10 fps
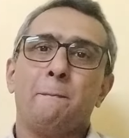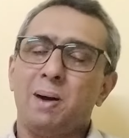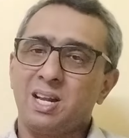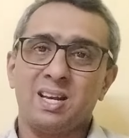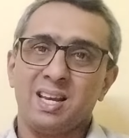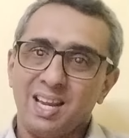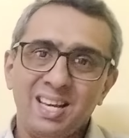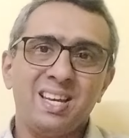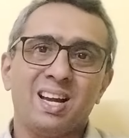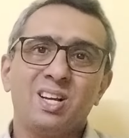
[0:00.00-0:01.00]
but in
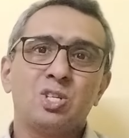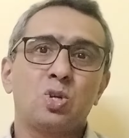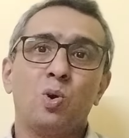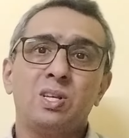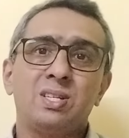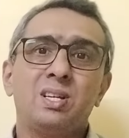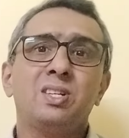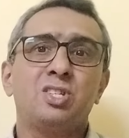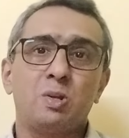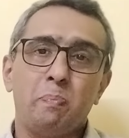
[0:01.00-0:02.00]
India,
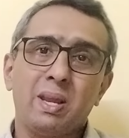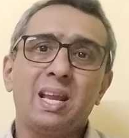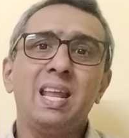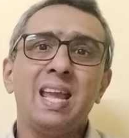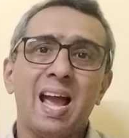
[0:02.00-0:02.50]
solicitors typically